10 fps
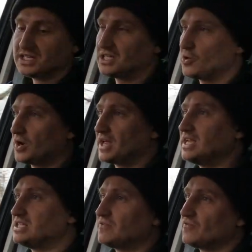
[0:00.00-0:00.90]
still got the
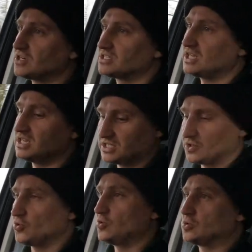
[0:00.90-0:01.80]
heated front seats
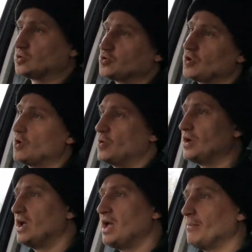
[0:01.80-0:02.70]
and cruise control
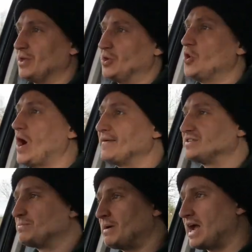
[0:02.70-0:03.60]
but you're not
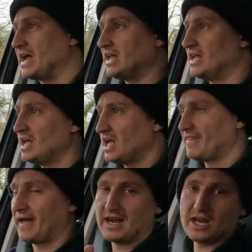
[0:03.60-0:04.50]
having to pay
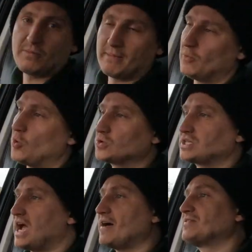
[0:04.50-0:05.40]
that little bit more
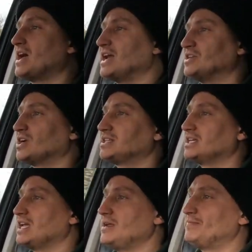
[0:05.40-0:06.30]
to have the
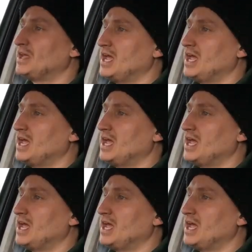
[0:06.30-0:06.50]
HSE.